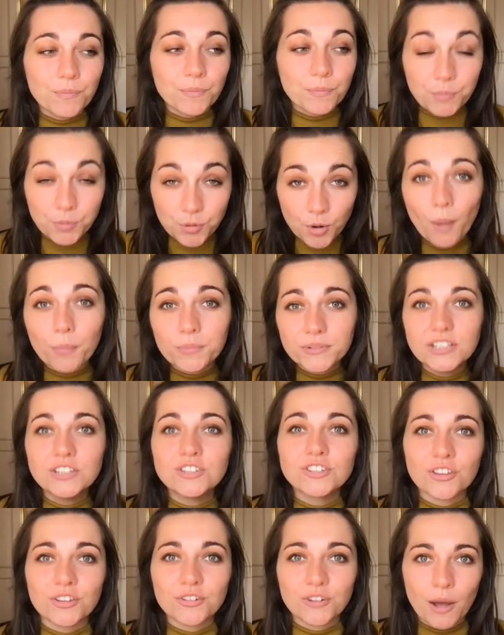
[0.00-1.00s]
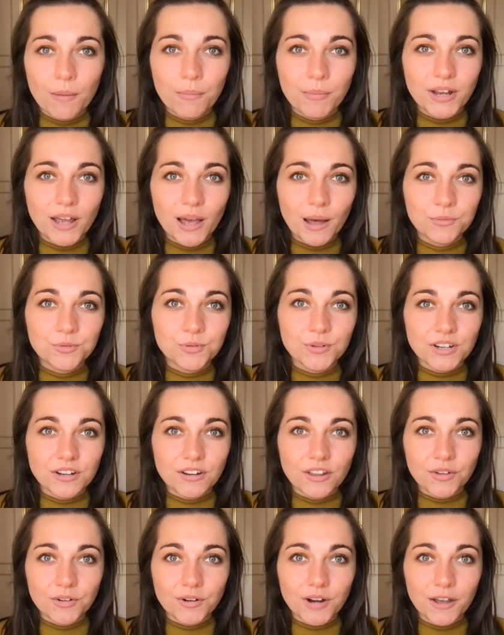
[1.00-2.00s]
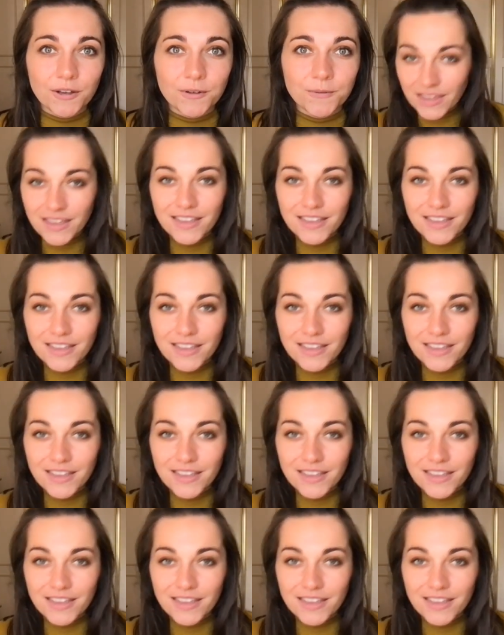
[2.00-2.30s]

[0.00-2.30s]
propped each other up and helped one another out.